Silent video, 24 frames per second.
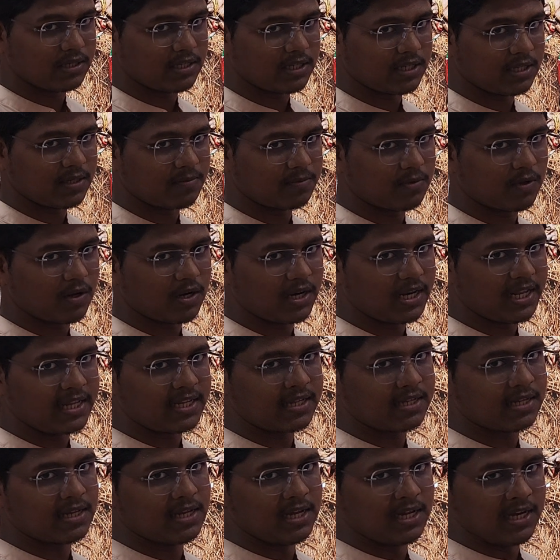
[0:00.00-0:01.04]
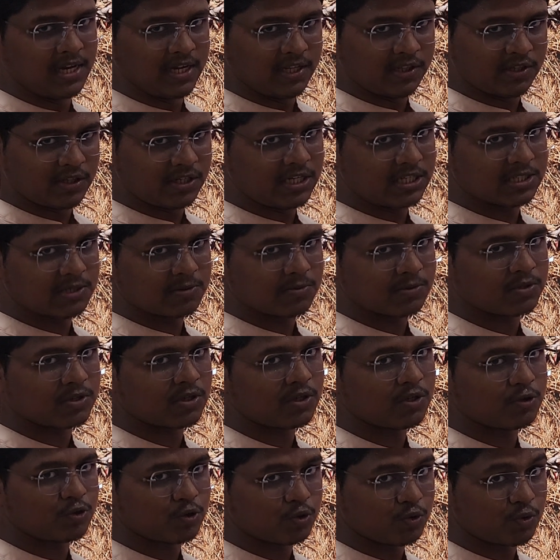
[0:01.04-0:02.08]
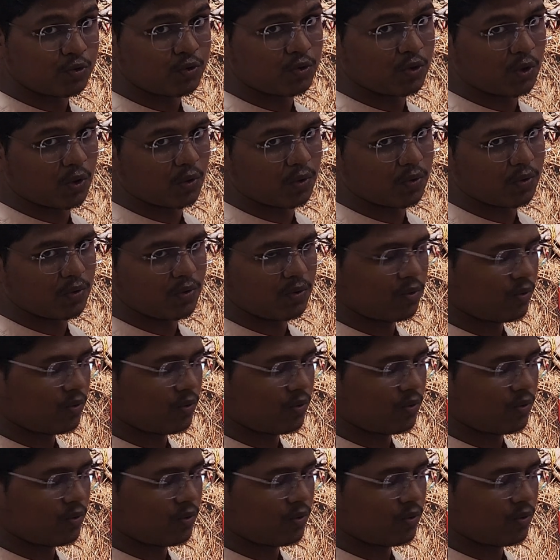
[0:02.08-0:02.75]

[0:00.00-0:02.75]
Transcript: give the link in the description, you should know.